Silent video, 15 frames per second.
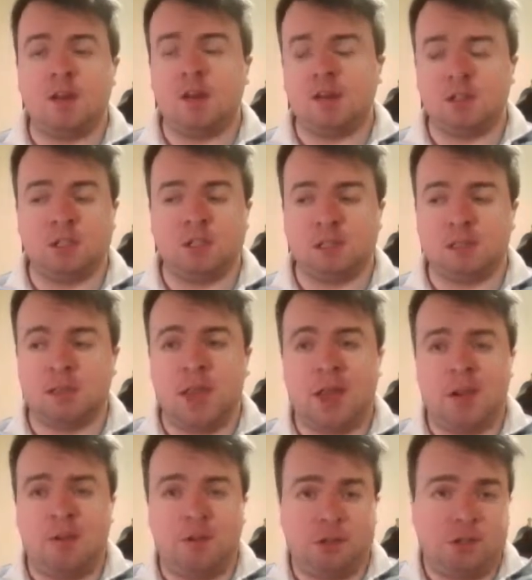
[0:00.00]
oh, it's just
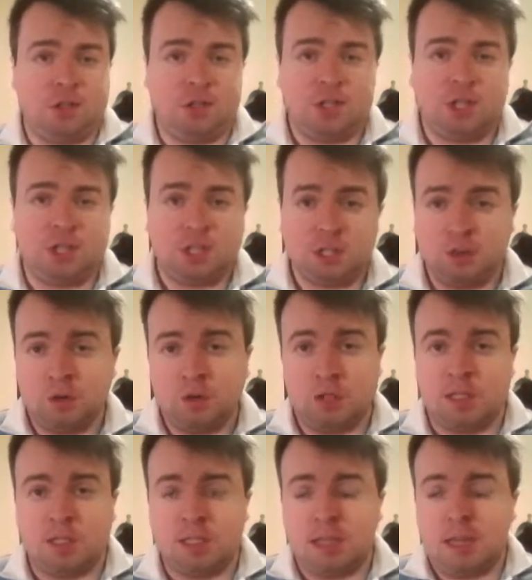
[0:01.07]
average
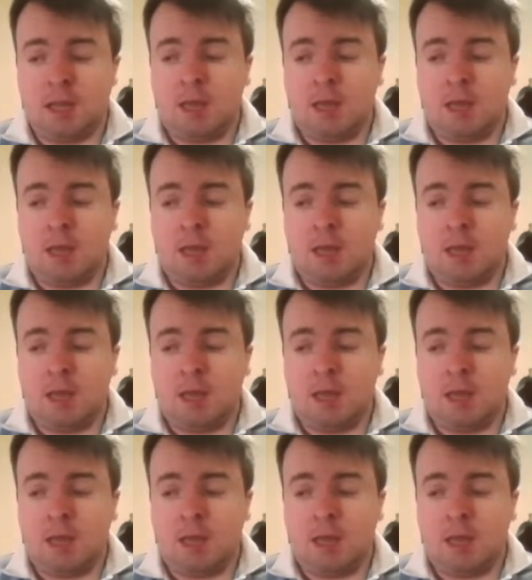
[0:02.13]
stories.